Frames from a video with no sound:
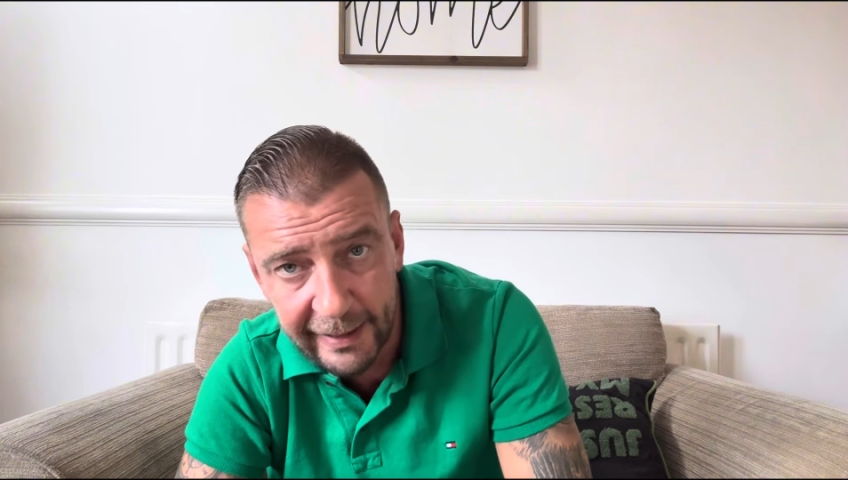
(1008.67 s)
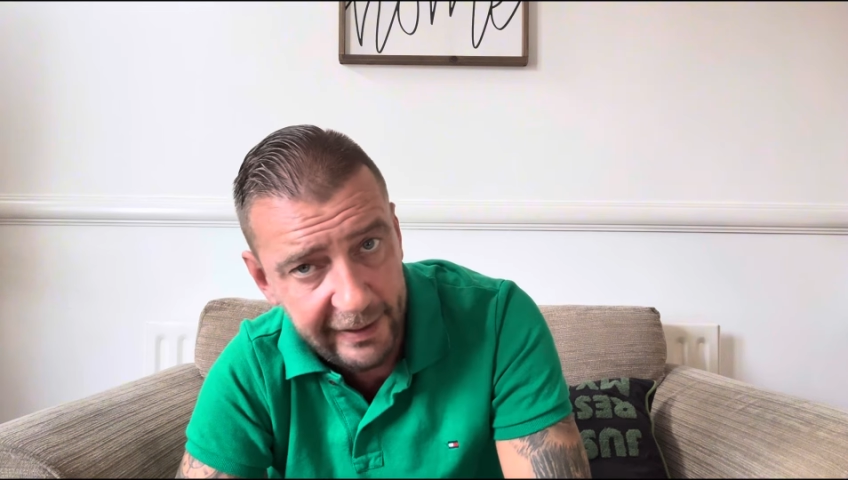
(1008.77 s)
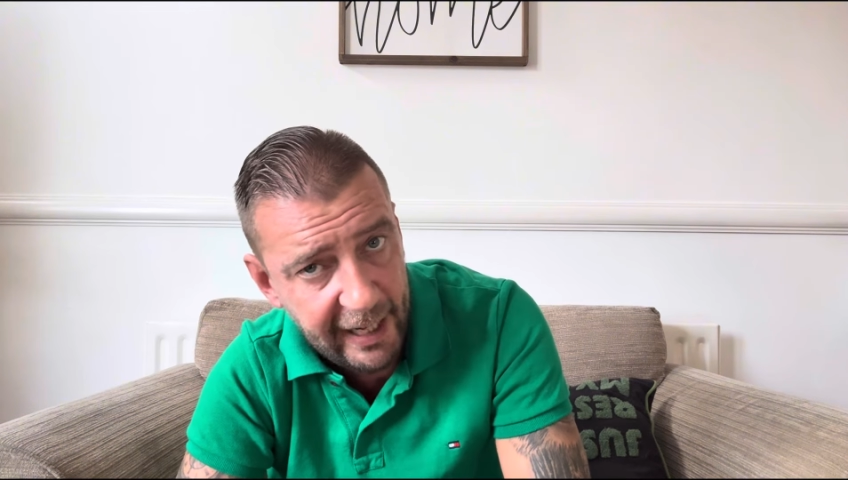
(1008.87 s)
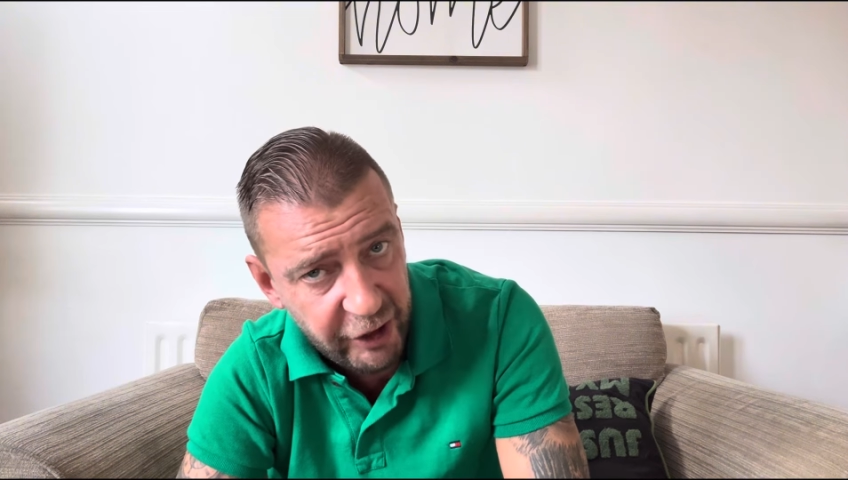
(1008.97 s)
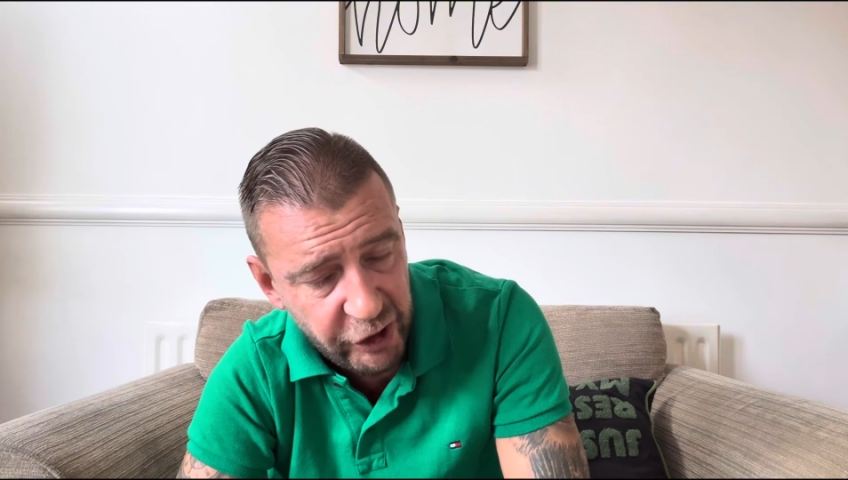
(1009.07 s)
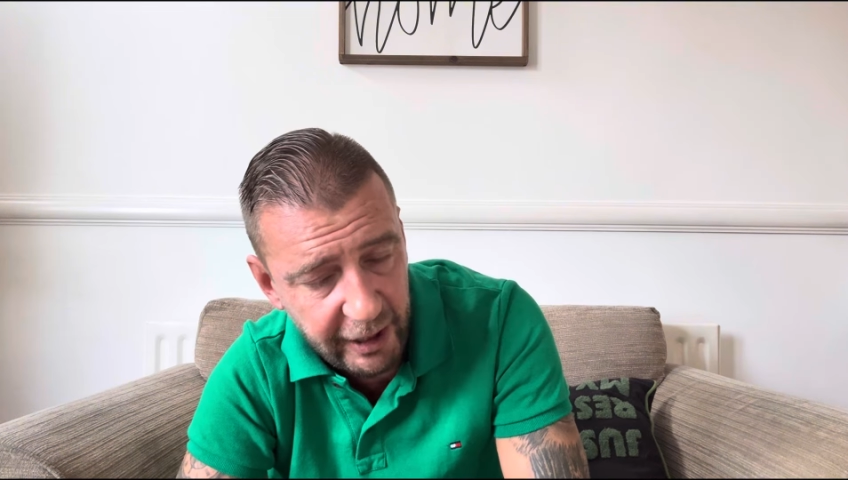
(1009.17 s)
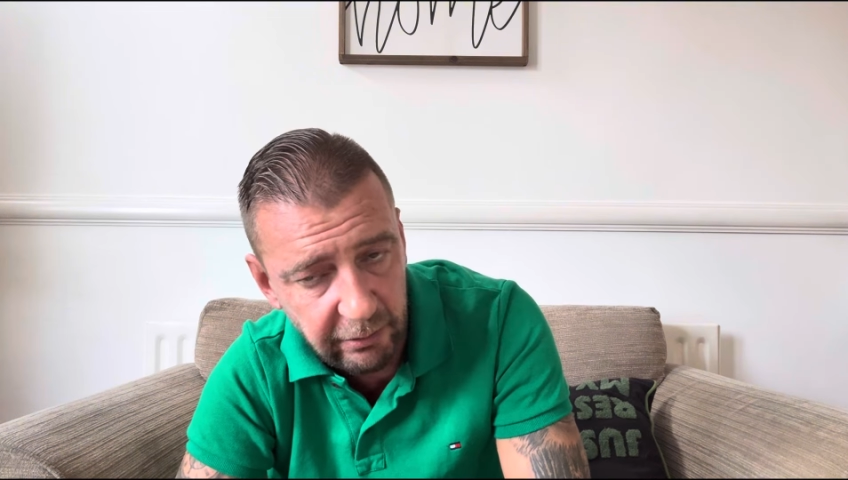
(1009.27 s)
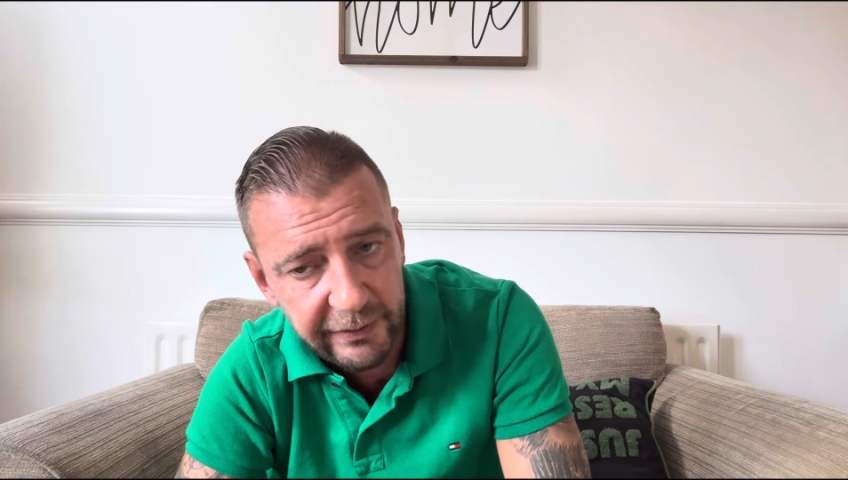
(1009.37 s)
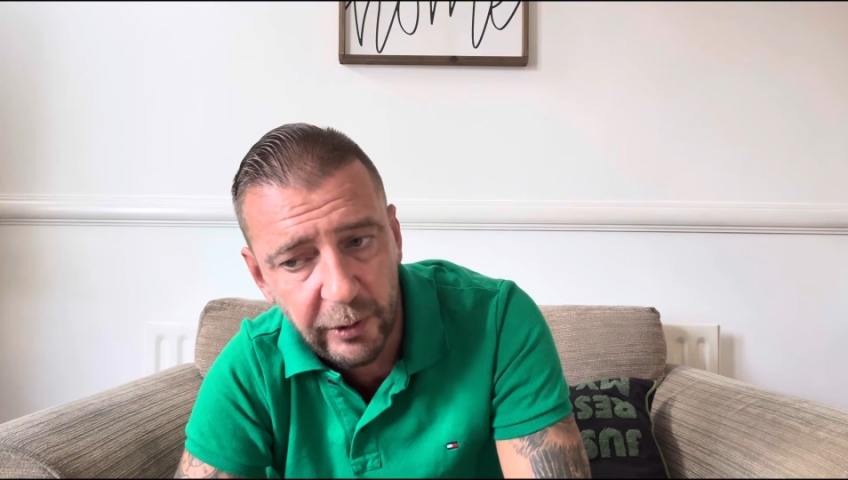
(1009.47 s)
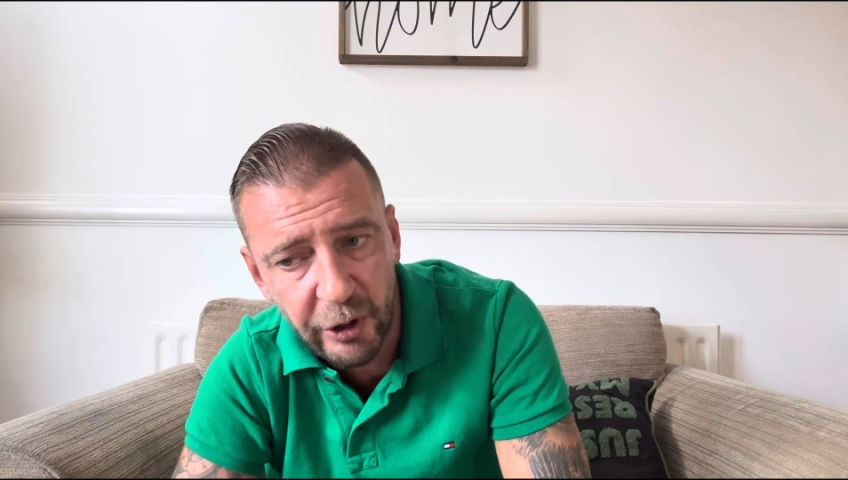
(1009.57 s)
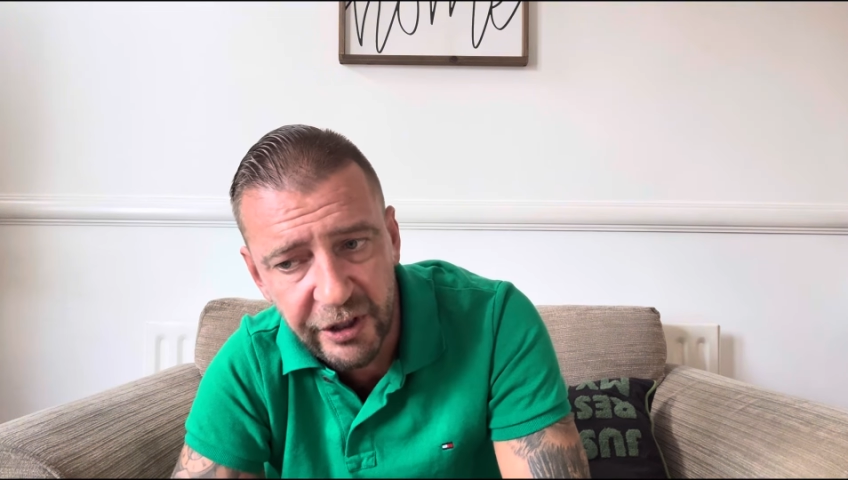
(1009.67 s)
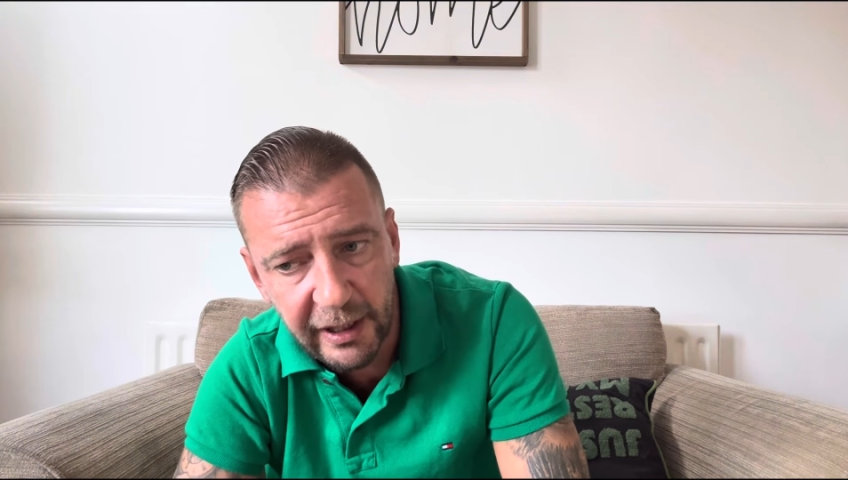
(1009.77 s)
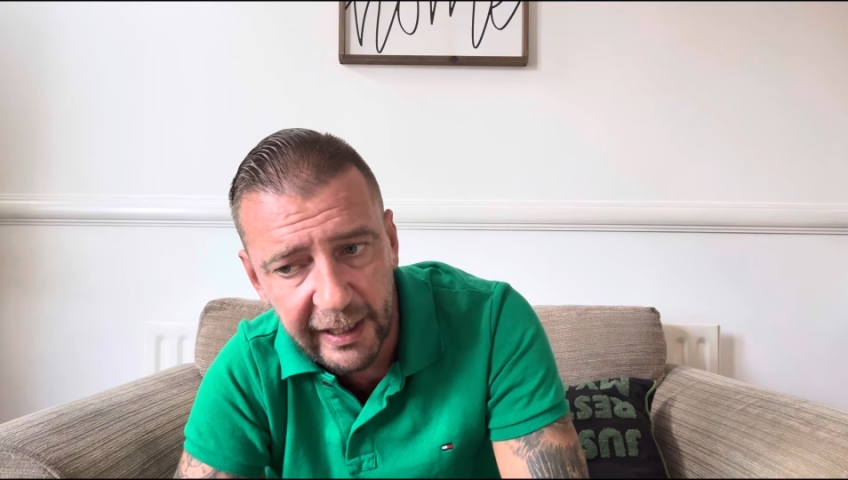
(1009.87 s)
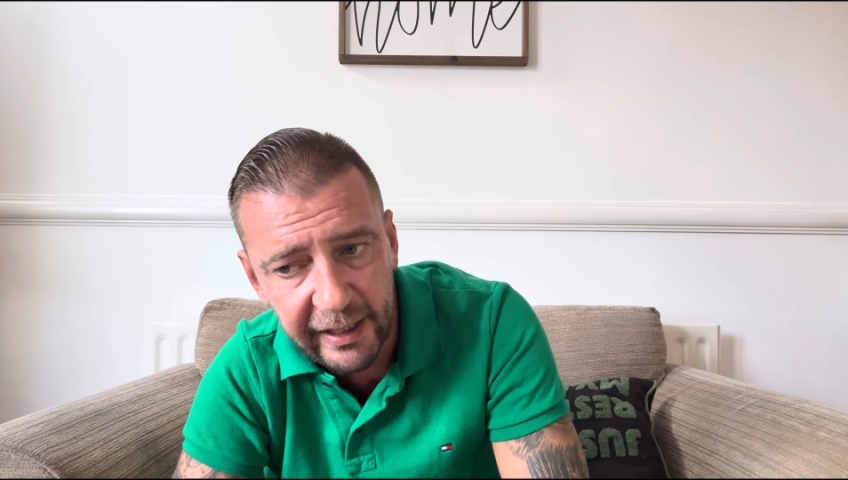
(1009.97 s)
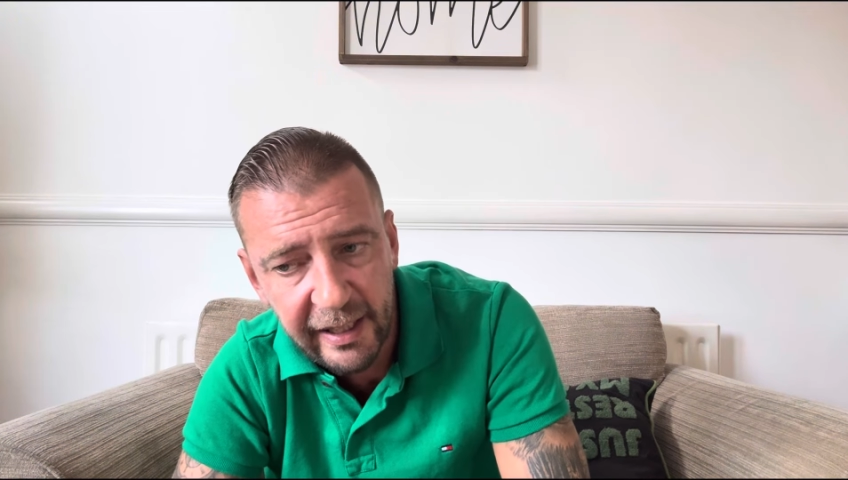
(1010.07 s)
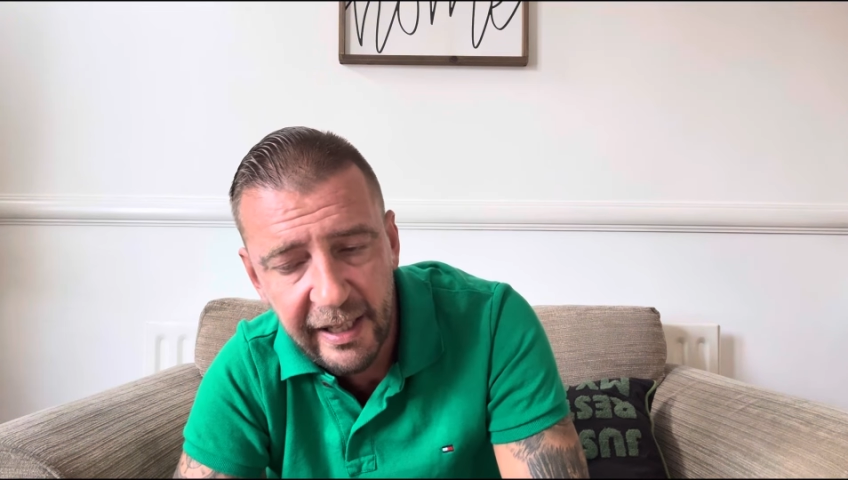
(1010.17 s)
next year, unfortunately.